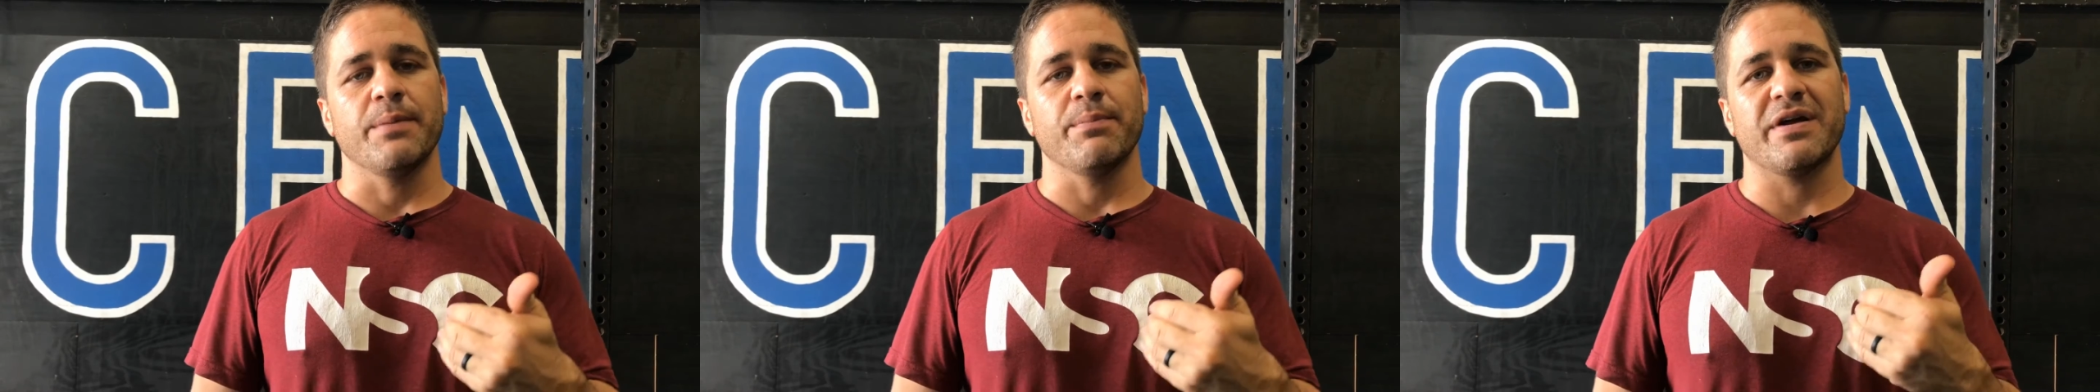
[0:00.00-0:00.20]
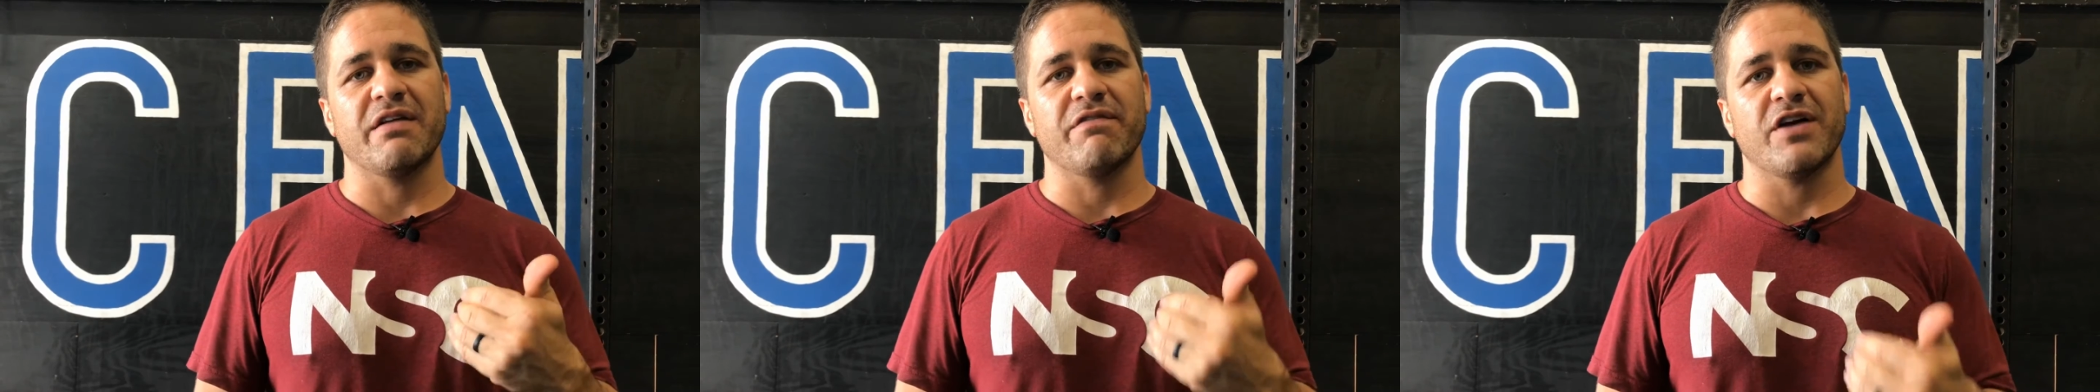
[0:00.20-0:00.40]

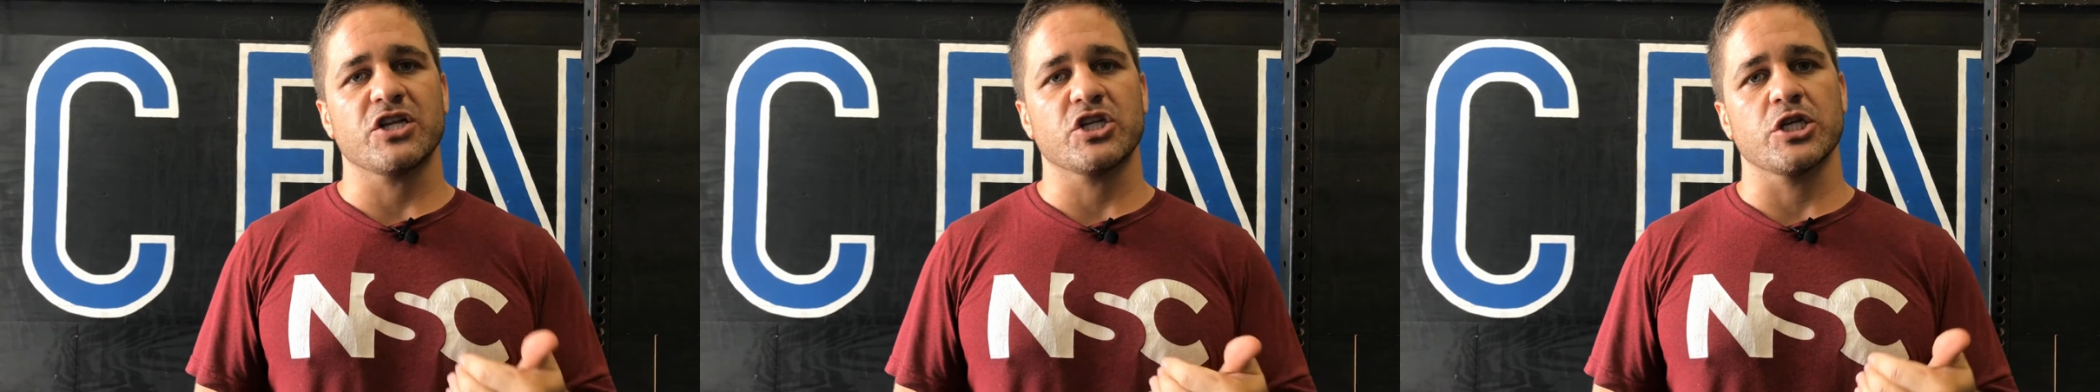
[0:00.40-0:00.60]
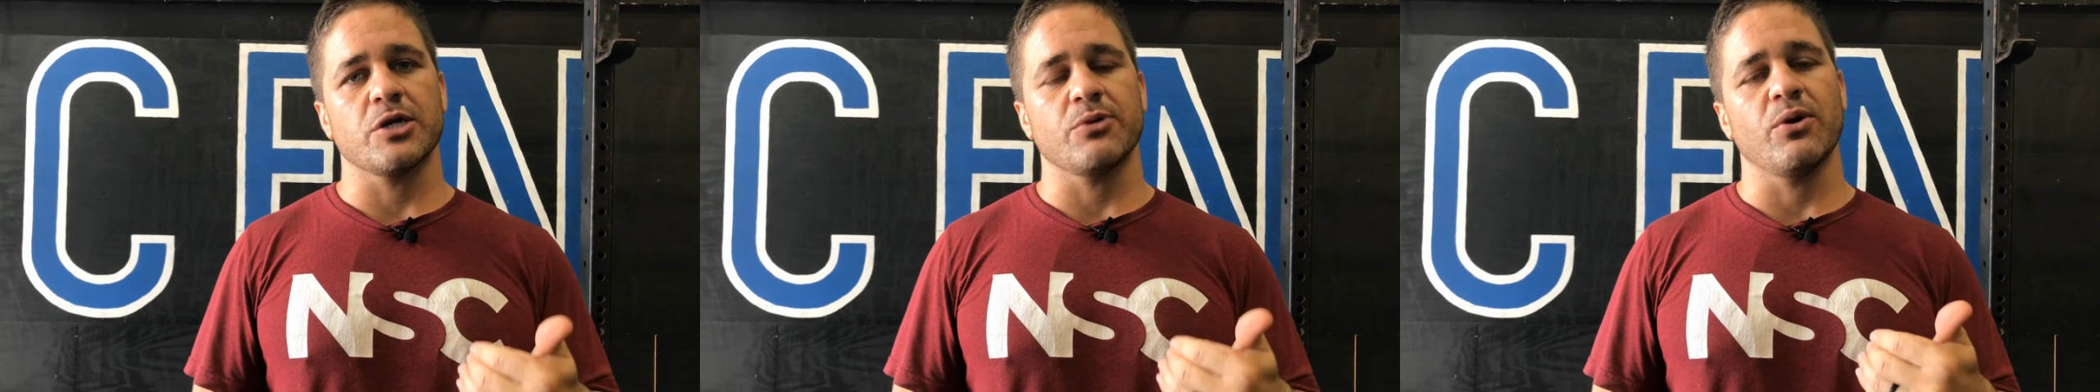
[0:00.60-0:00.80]
but
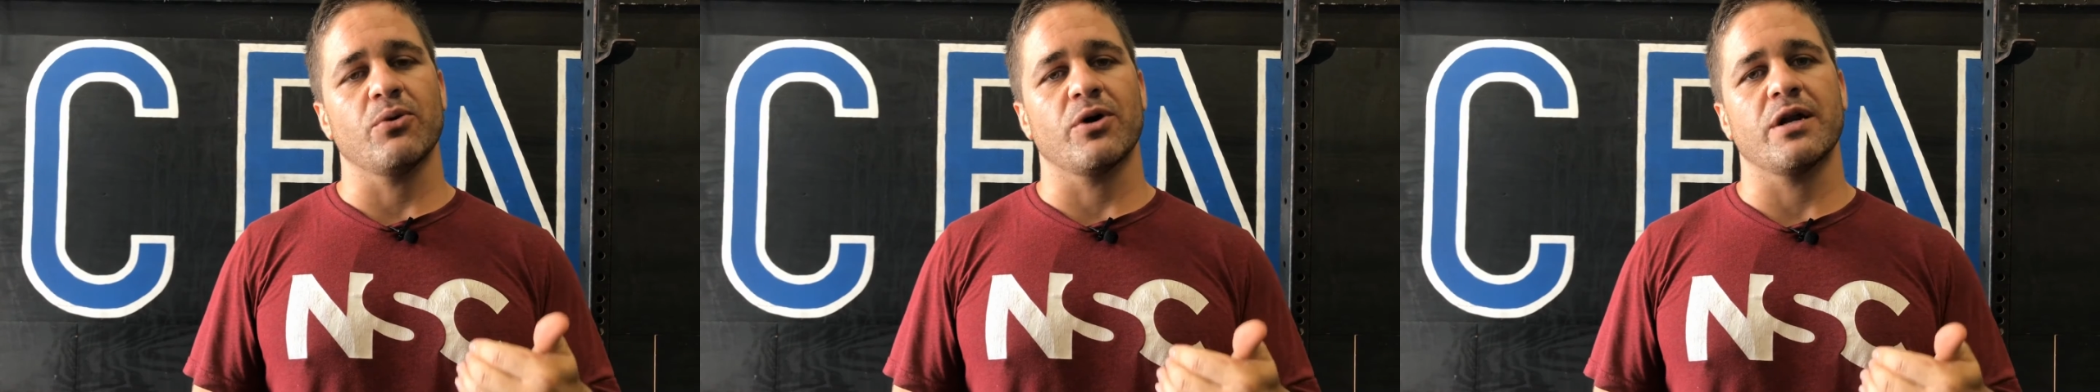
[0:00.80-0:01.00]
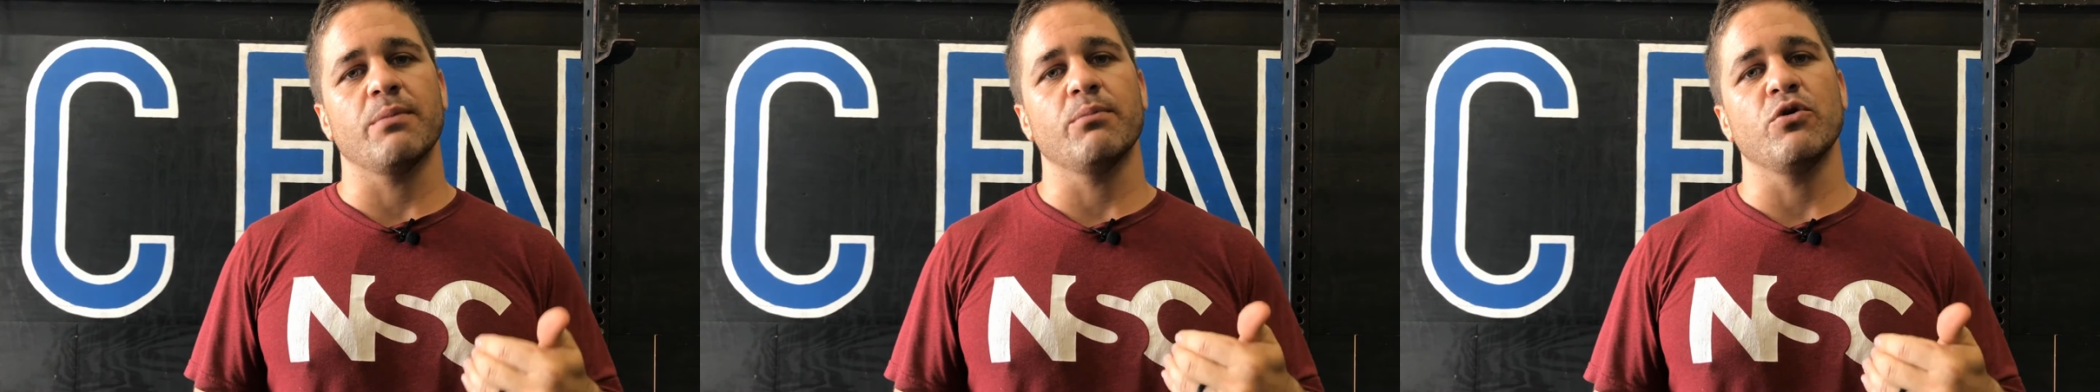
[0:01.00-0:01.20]
eventually we
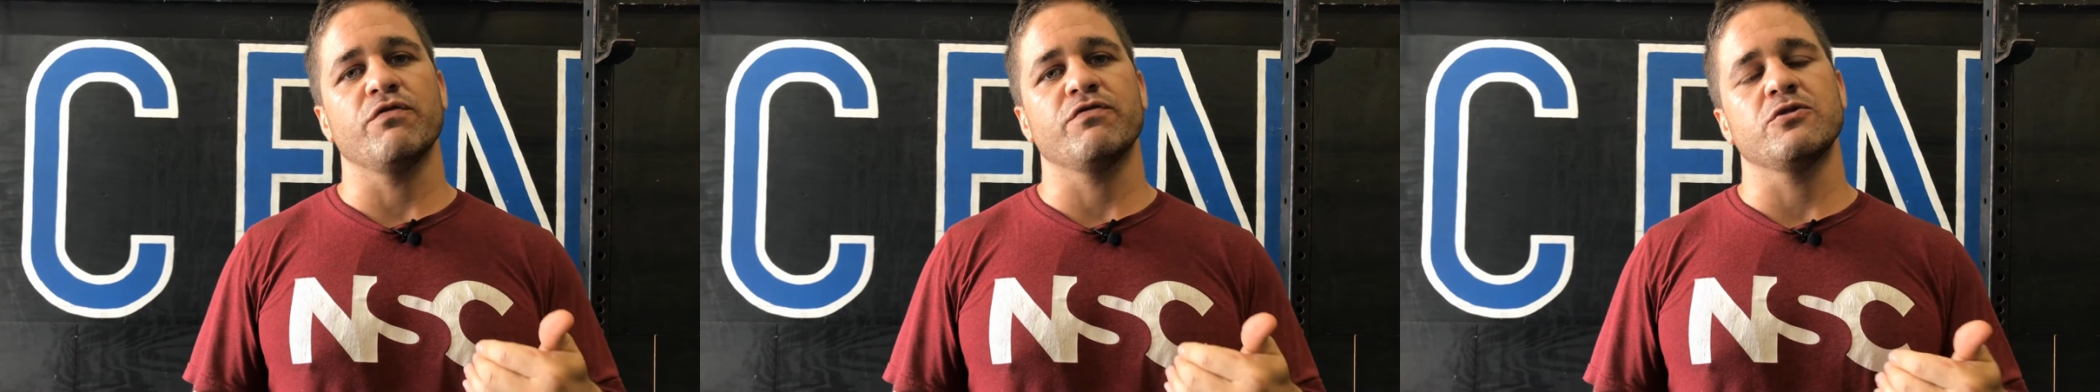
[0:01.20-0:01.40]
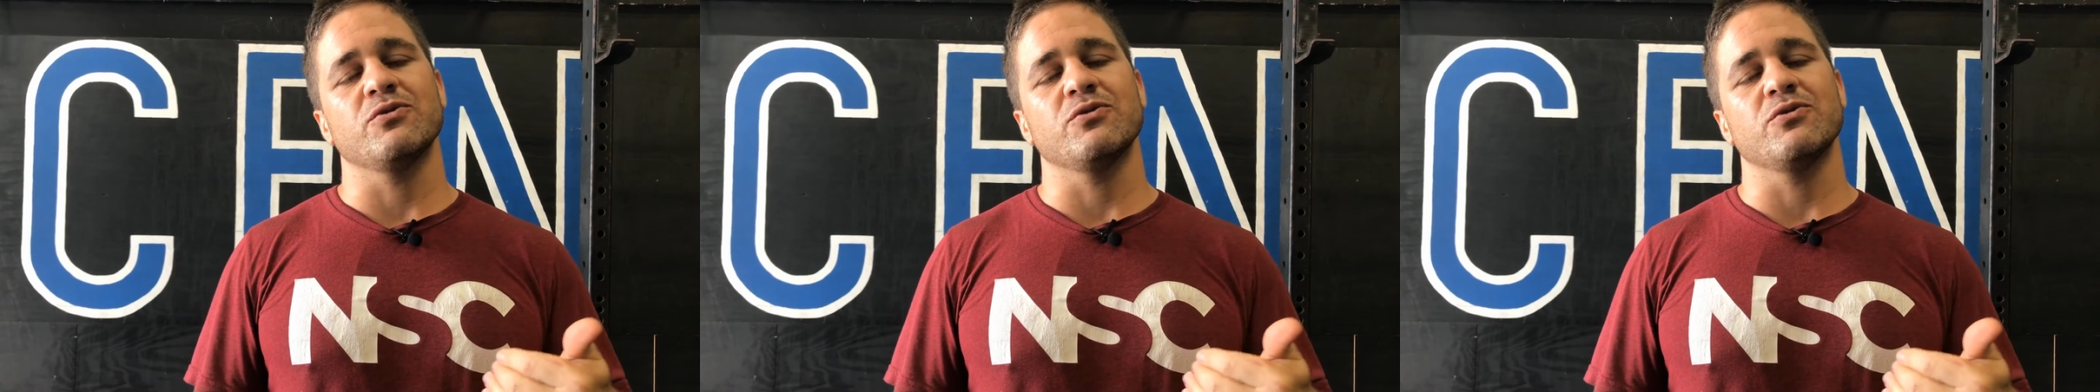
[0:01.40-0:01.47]
want to move